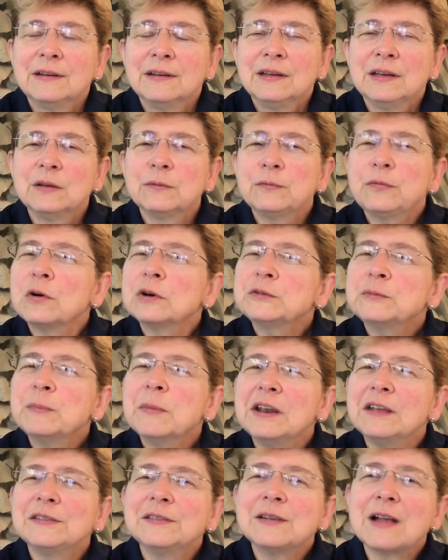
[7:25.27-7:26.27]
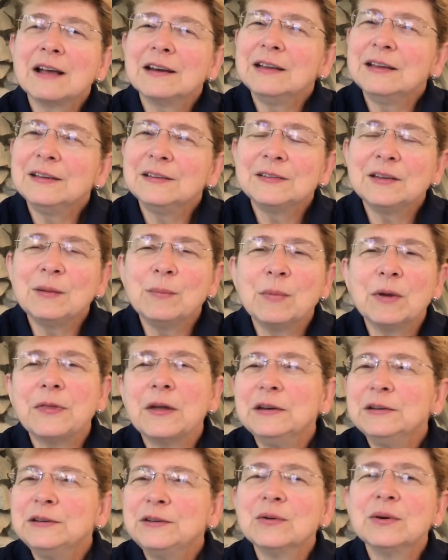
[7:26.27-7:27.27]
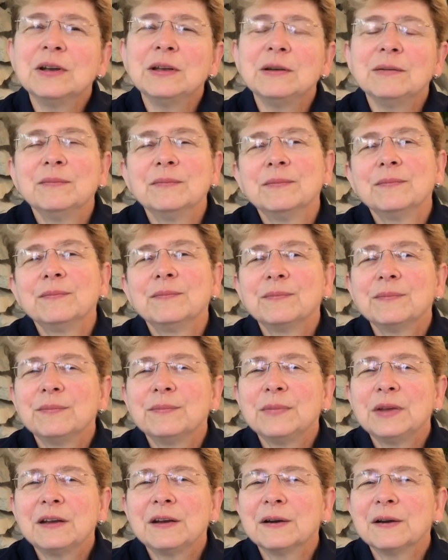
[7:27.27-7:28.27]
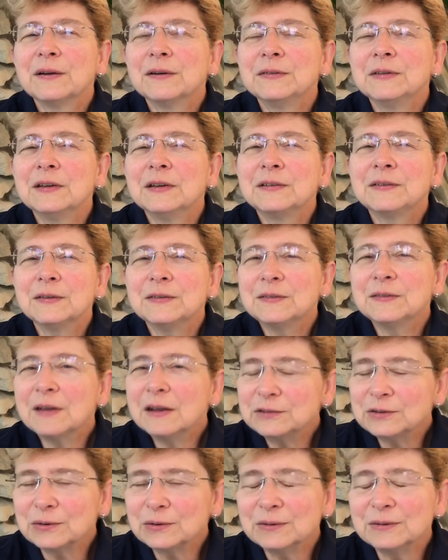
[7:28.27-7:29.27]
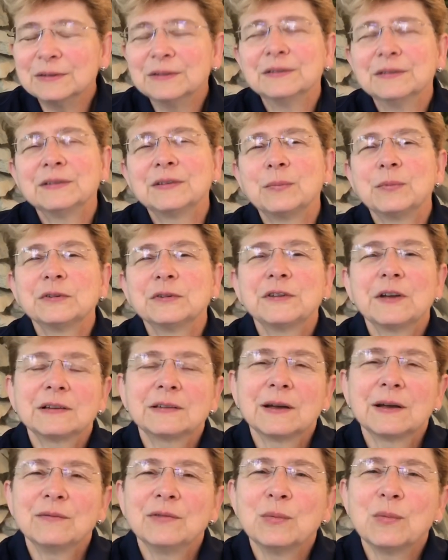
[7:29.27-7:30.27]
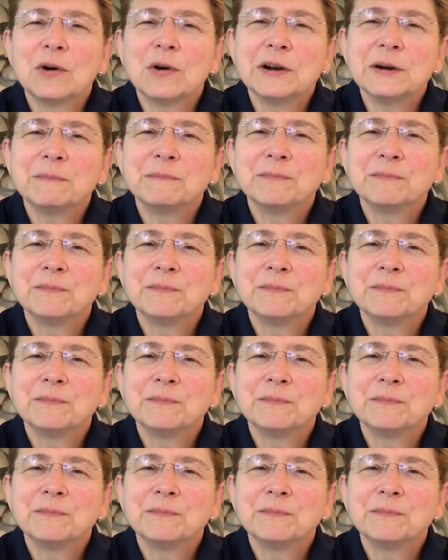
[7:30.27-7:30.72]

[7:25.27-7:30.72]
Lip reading: Enforcement is not easy, but they do it because it's essential to protect everyone.